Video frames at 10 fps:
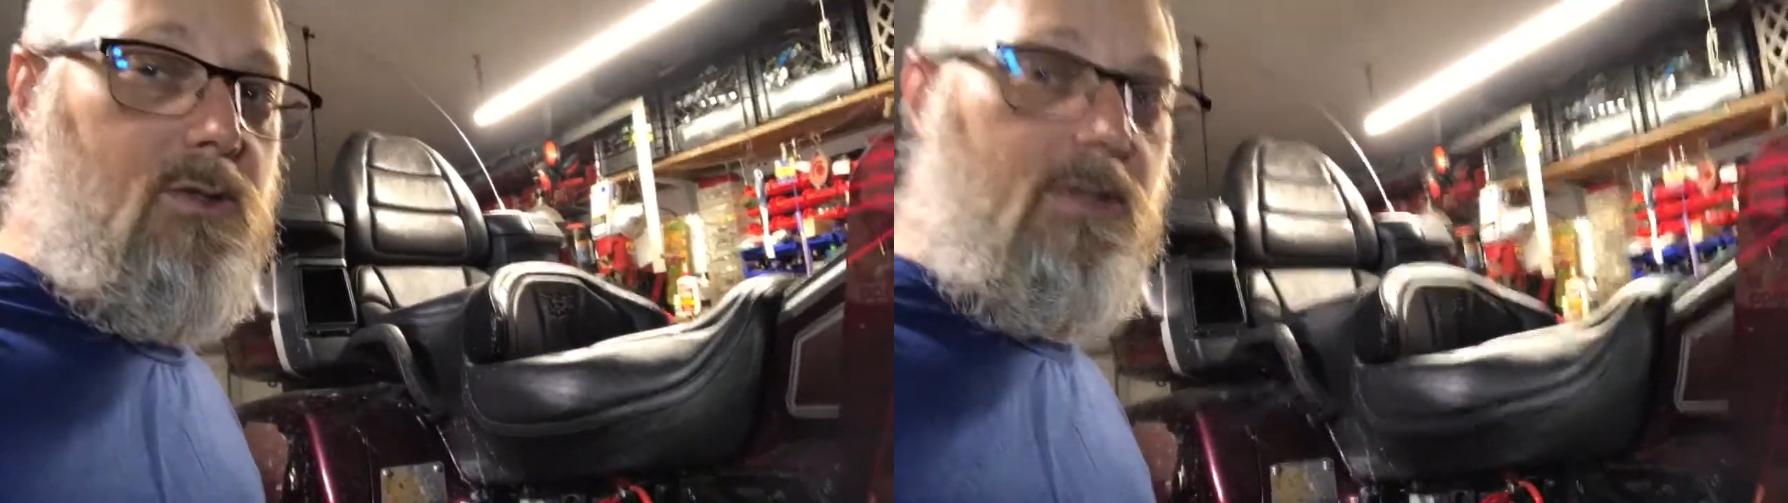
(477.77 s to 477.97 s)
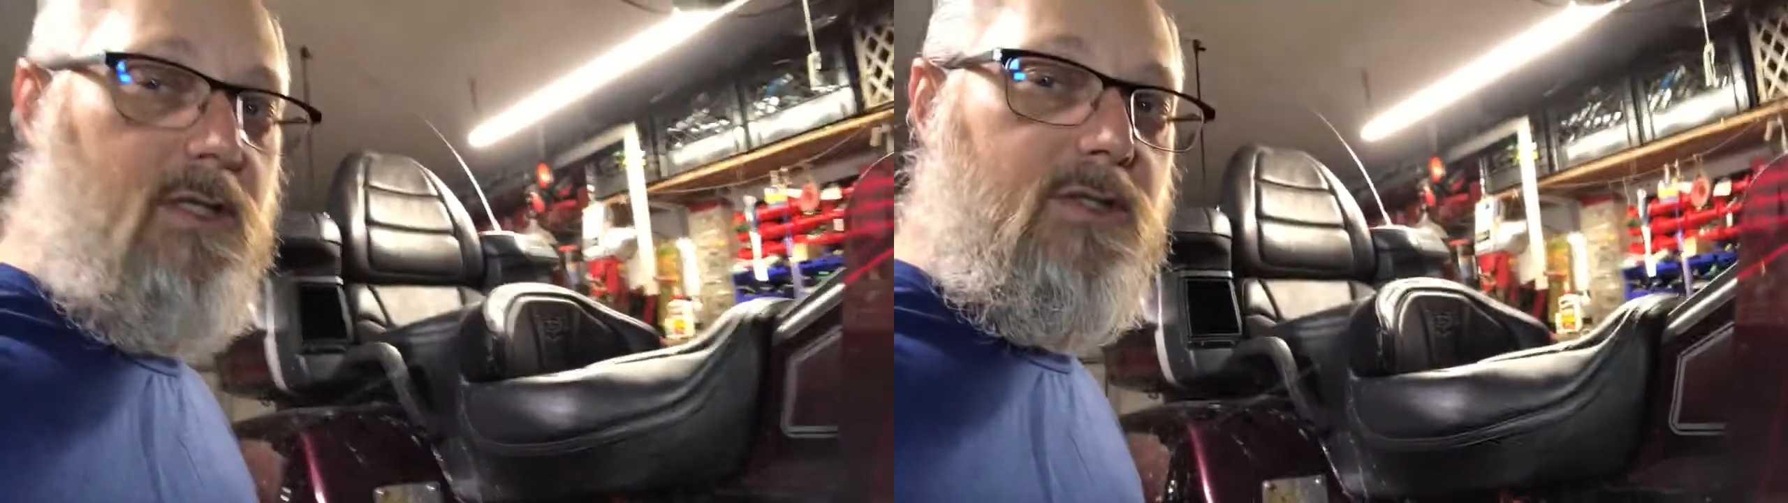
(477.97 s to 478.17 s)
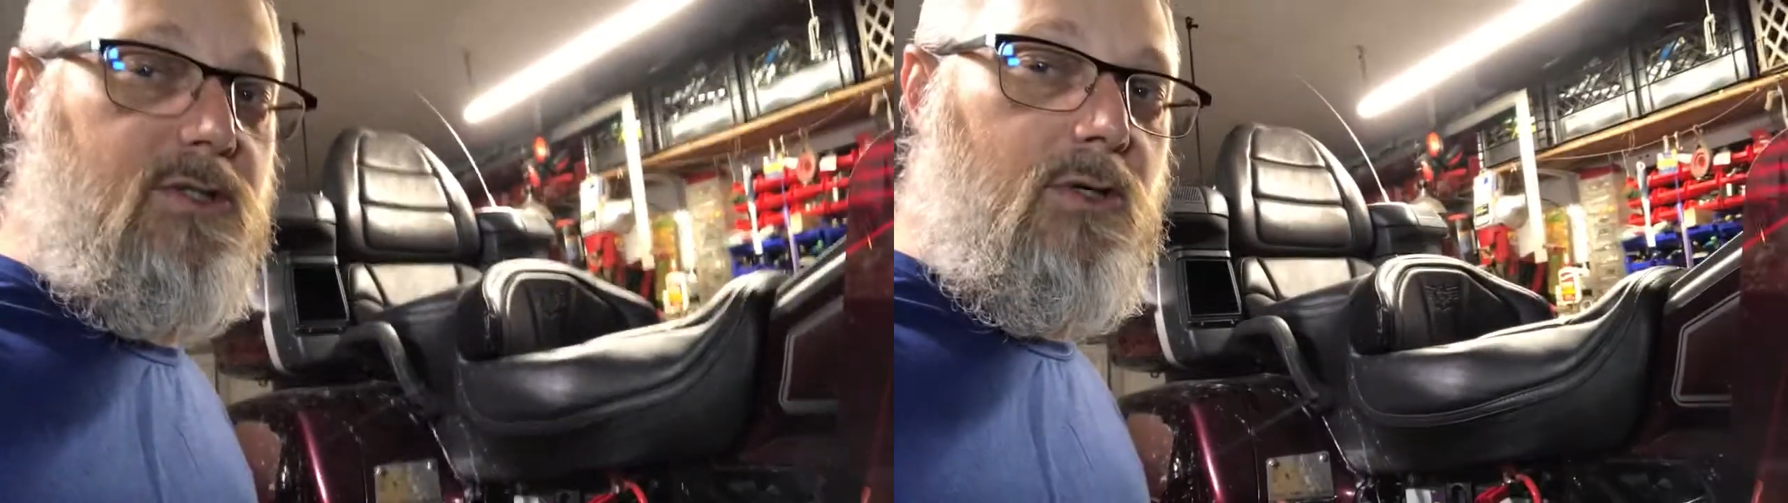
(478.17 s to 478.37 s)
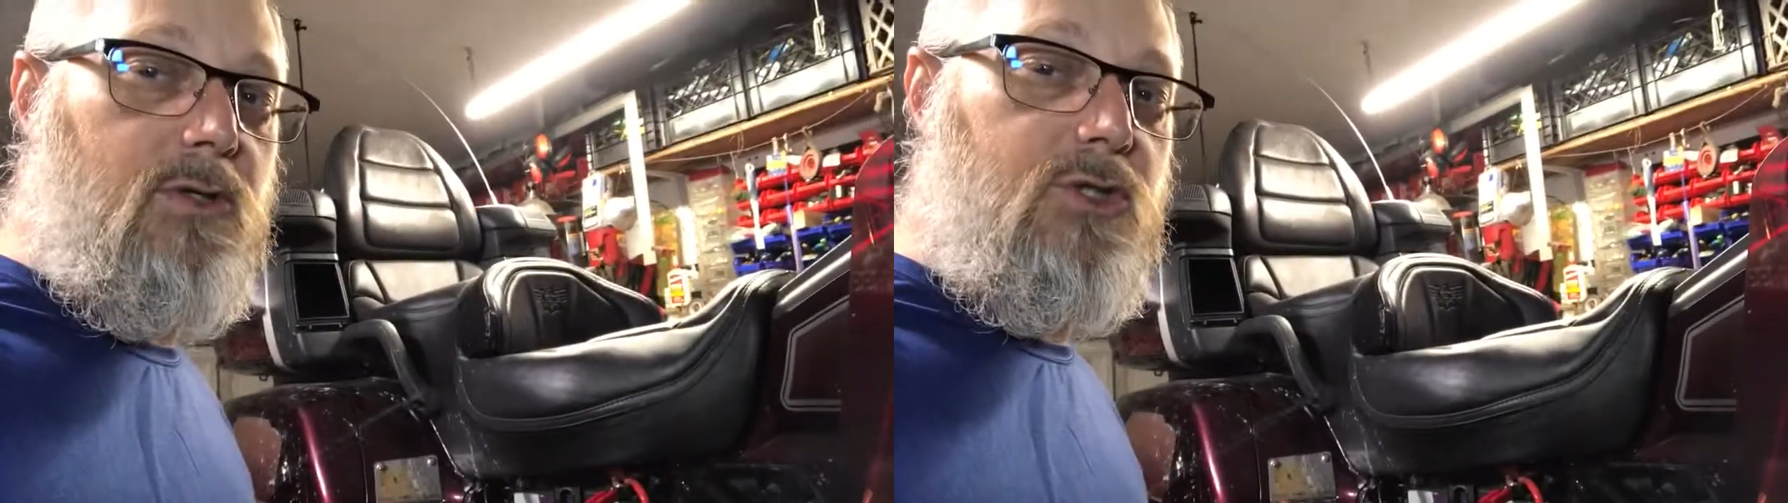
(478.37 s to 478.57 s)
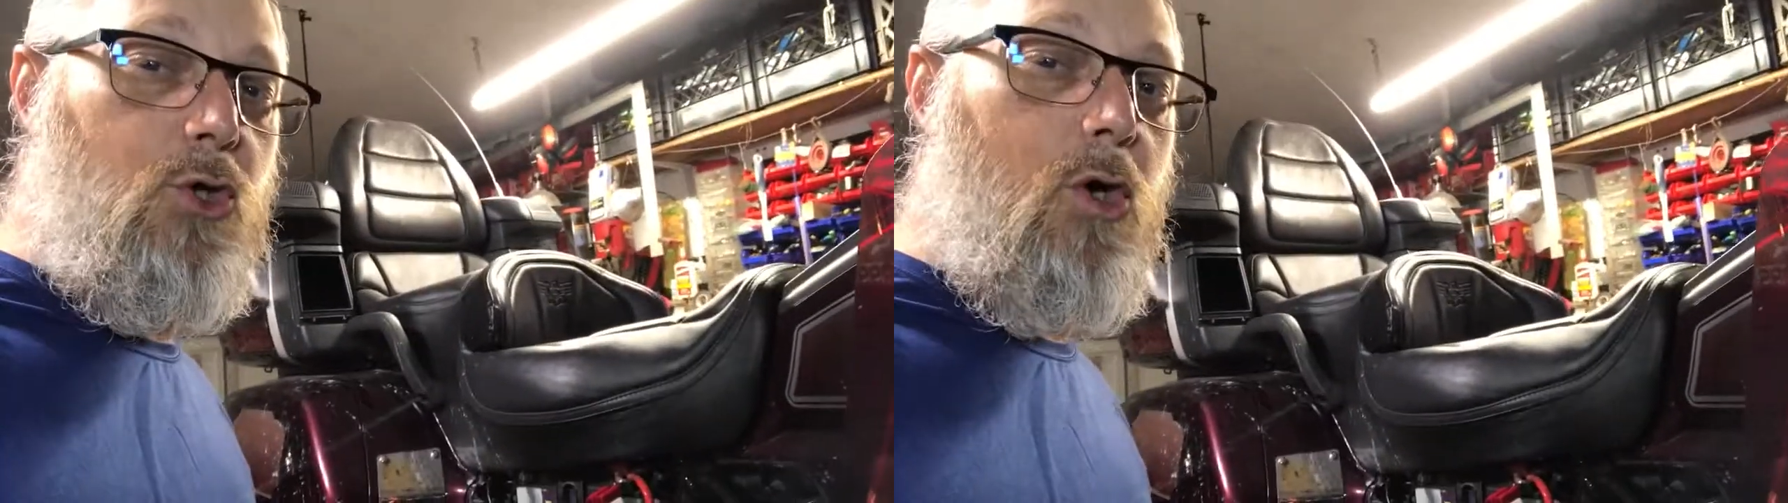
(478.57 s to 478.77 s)

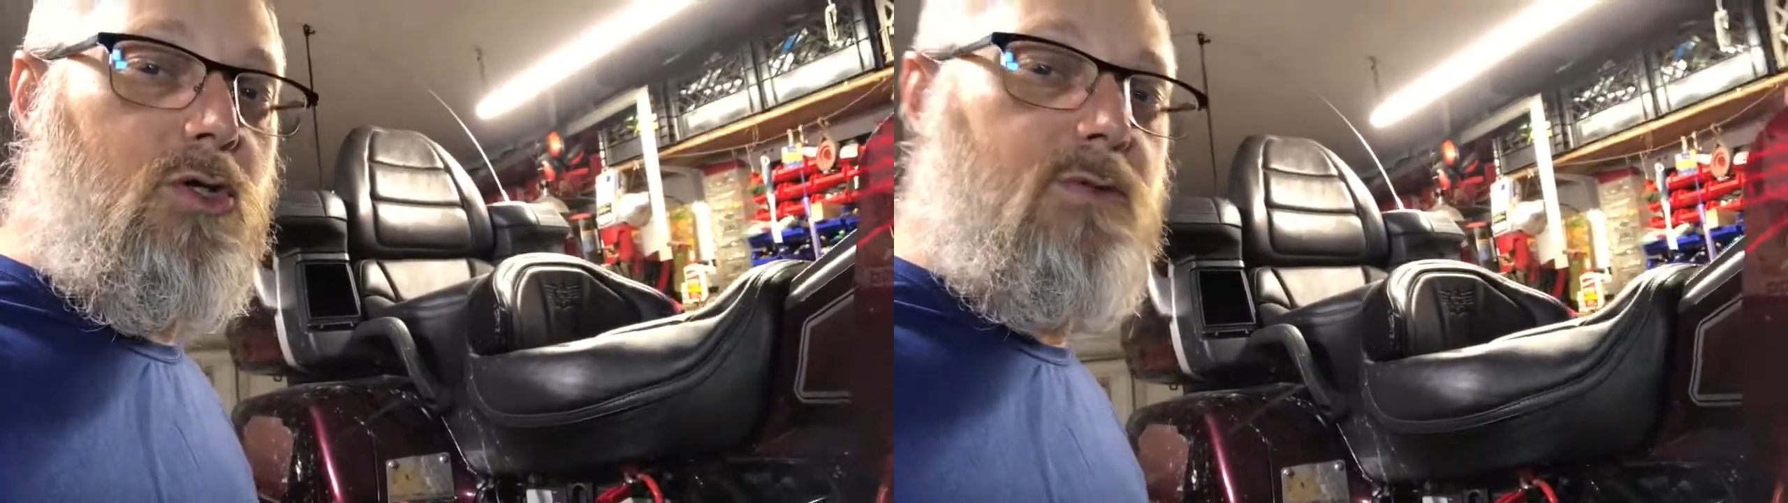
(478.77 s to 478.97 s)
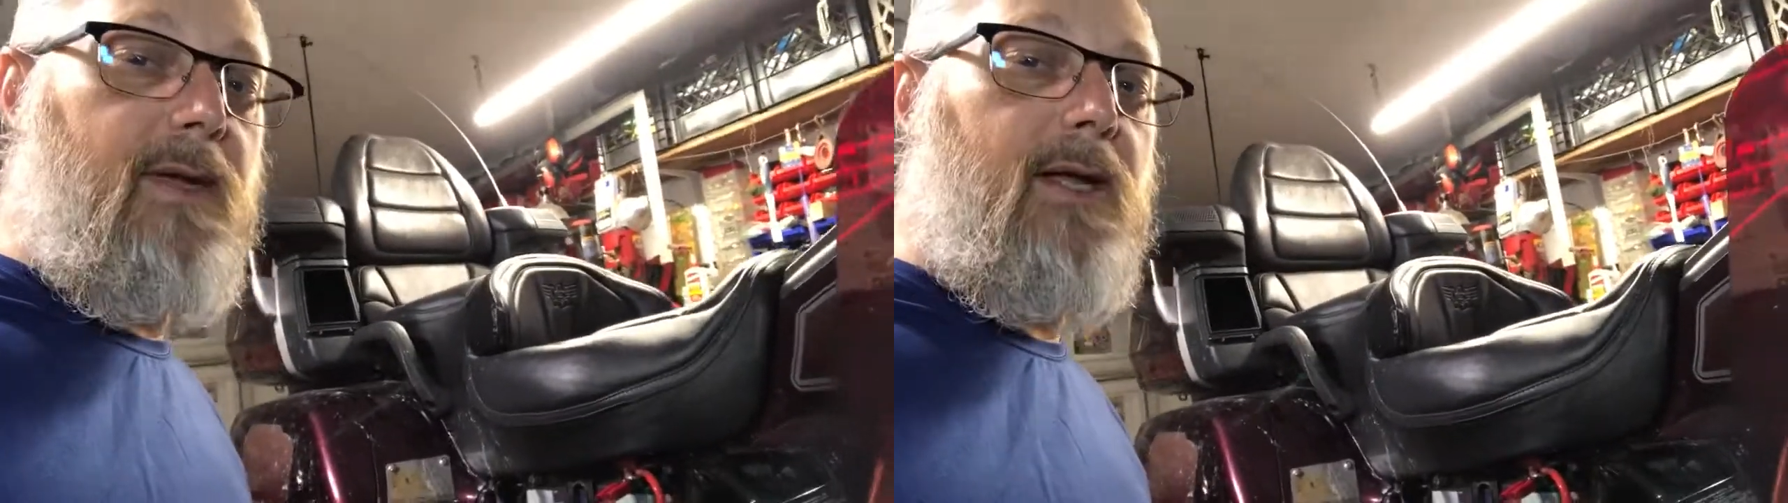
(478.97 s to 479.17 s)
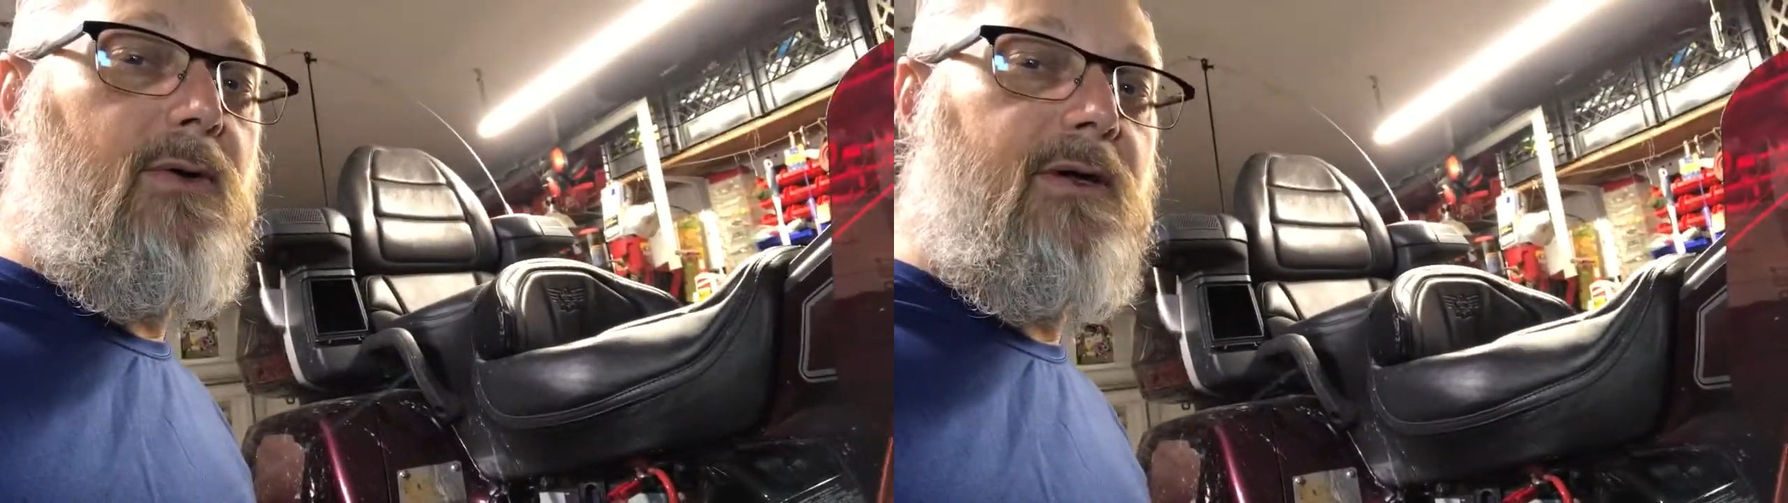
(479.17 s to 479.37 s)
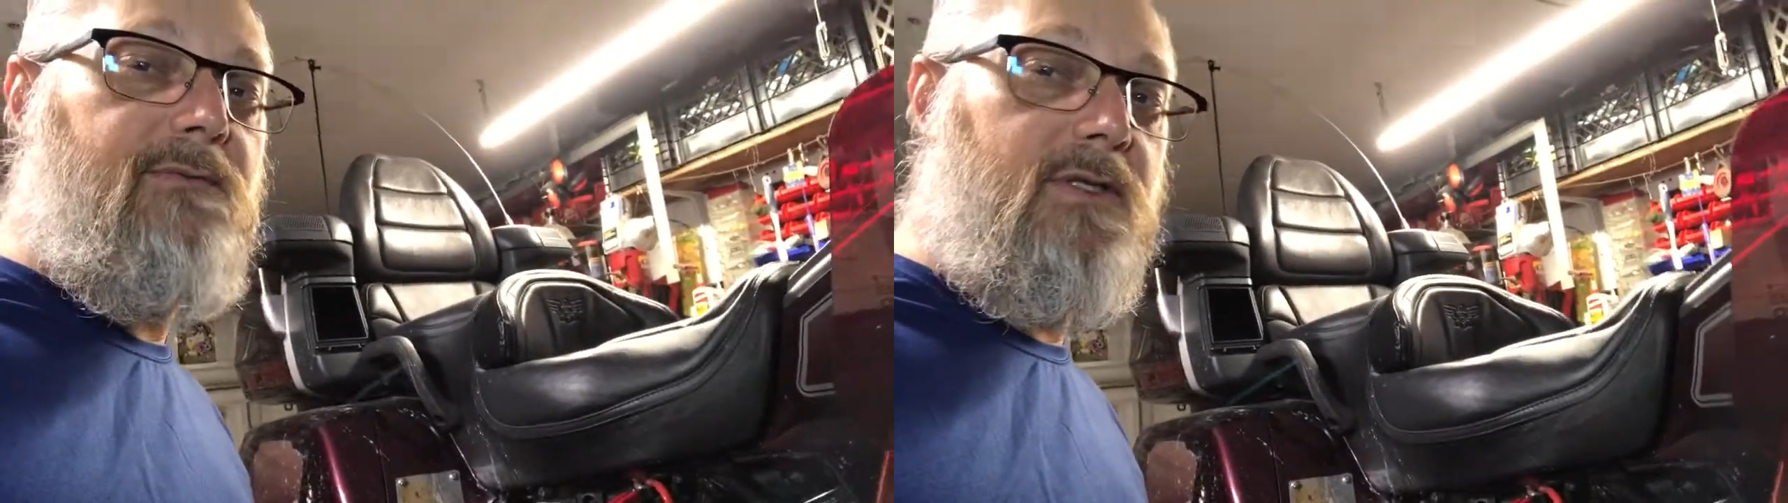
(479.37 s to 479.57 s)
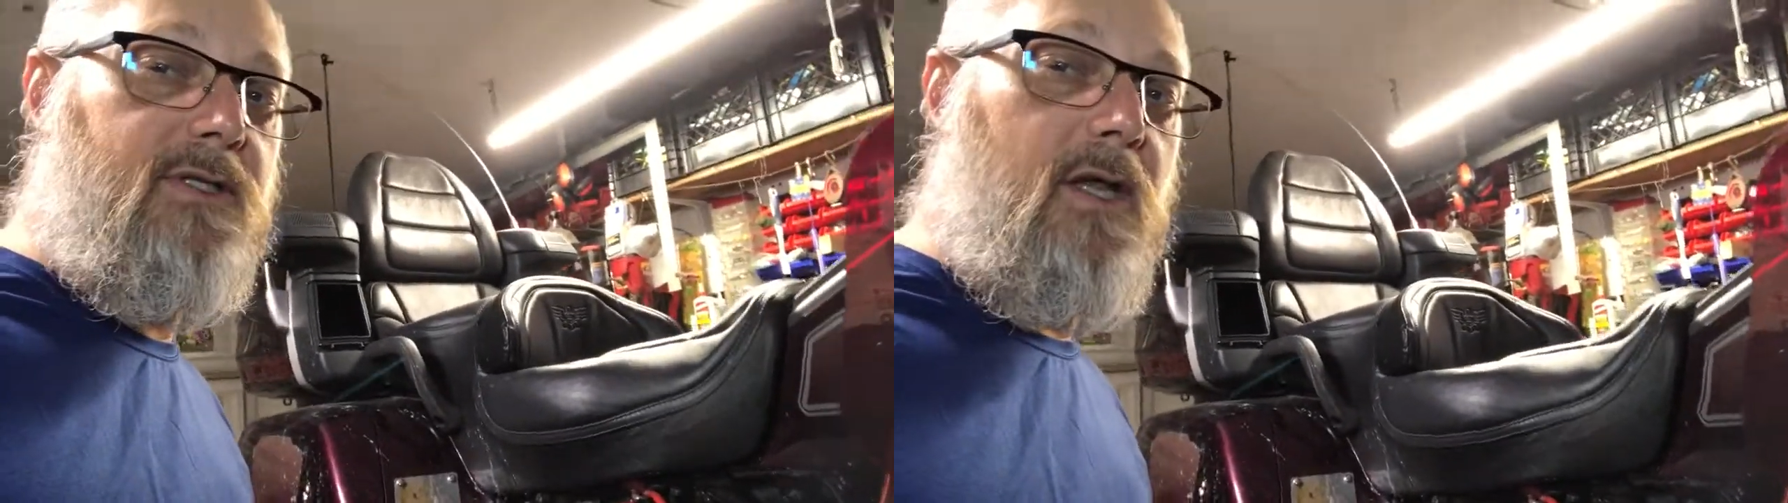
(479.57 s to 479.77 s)
necessarily charge the battery if
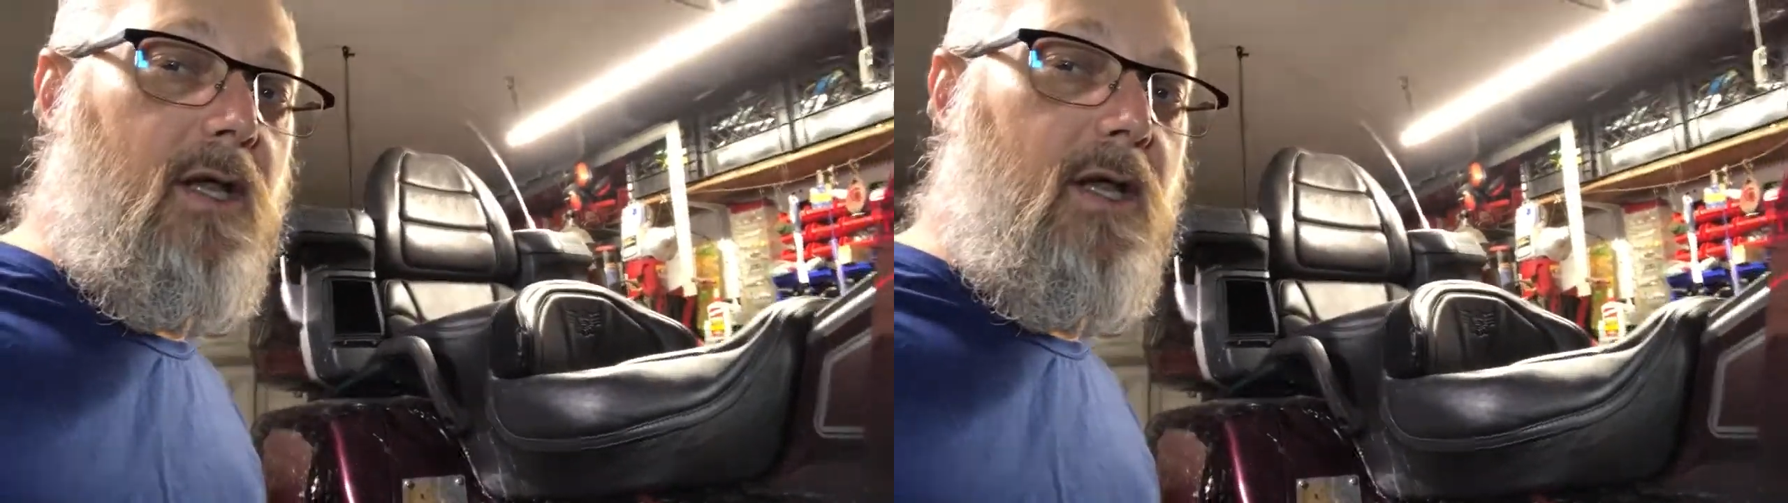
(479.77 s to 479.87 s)
it's